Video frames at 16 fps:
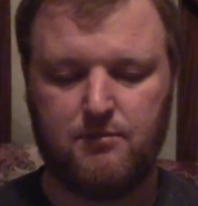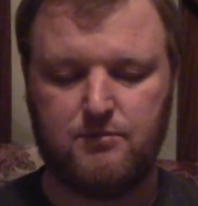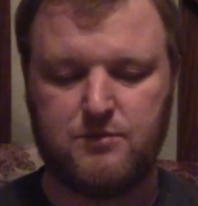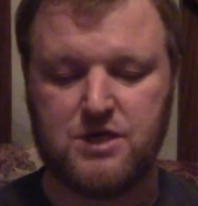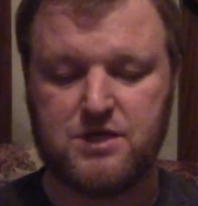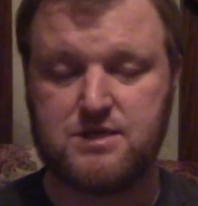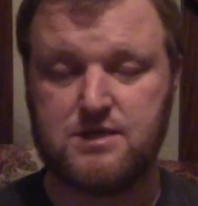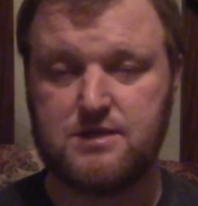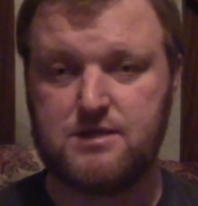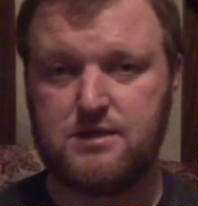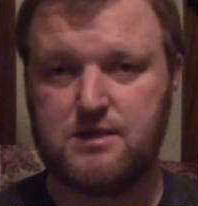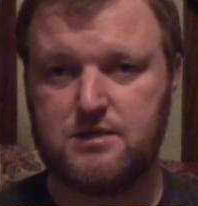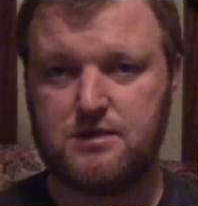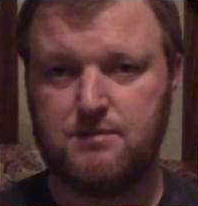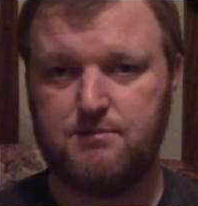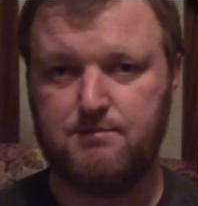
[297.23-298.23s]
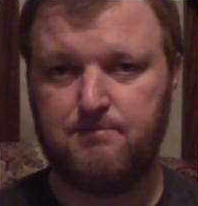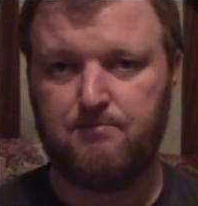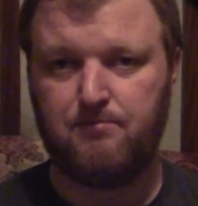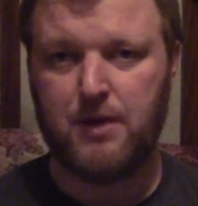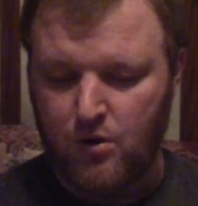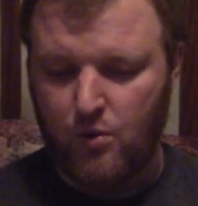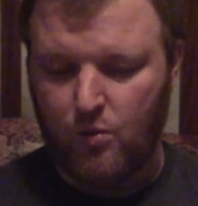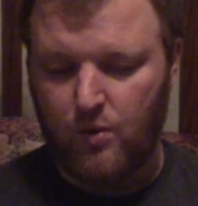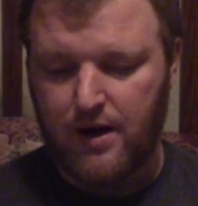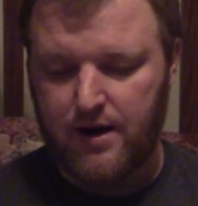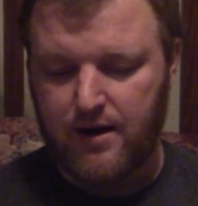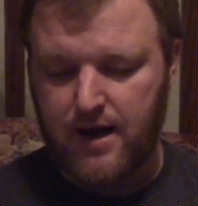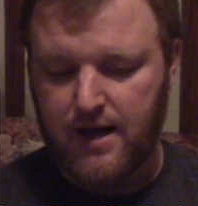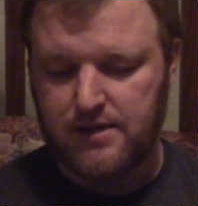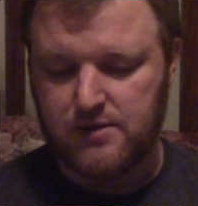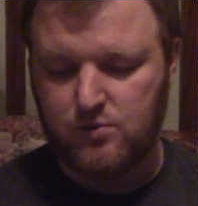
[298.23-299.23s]
justice system,
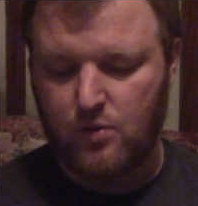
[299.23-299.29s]
whereas